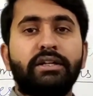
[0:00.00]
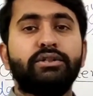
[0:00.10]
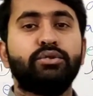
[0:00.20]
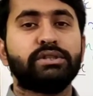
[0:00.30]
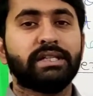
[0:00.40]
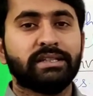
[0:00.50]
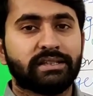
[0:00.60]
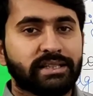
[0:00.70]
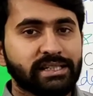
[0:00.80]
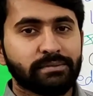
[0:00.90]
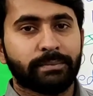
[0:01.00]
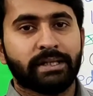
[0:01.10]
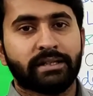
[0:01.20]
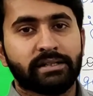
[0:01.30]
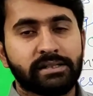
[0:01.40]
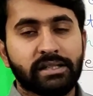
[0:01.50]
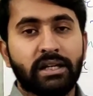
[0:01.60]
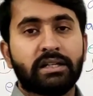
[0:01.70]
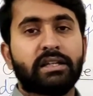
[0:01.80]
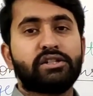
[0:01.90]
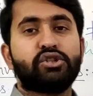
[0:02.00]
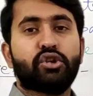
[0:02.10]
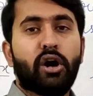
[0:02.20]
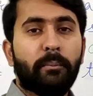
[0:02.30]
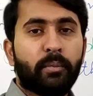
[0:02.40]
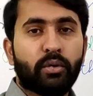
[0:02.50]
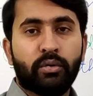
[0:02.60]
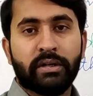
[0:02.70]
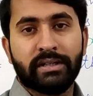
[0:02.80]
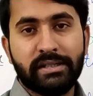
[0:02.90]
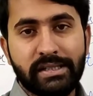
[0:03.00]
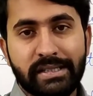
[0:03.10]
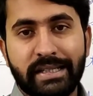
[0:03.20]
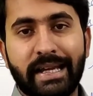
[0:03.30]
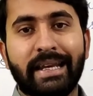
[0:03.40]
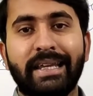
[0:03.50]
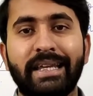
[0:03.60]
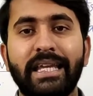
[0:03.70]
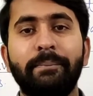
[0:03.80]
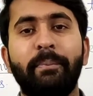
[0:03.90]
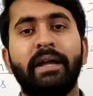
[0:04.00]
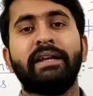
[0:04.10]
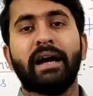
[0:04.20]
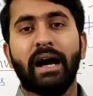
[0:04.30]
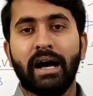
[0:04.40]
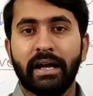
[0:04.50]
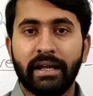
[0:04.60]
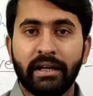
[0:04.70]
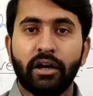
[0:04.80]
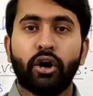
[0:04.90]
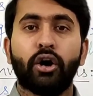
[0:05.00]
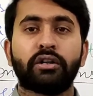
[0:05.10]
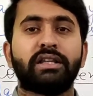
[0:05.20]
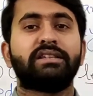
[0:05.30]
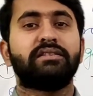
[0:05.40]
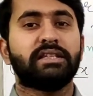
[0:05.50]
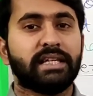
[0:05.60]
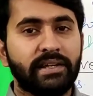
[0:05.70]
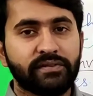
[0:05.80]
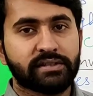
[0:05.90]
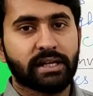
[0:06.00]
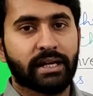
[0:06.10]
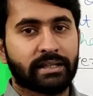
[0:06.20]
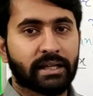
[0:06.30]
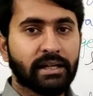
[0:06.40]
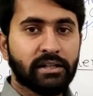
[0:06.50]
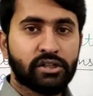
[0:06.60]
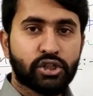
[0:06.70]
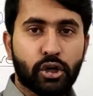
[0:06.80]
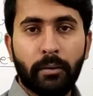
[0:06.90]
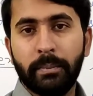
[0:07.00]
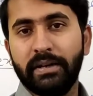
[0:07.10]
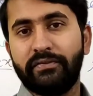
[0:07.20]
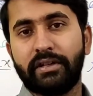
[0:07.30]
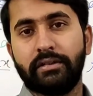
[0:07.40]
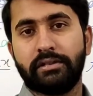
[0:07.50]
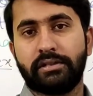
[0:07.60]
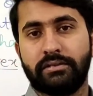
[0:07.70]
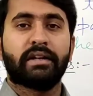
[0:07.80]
Using these mirrors, the shop owners can keep an eye on the thieves and the shoplifters.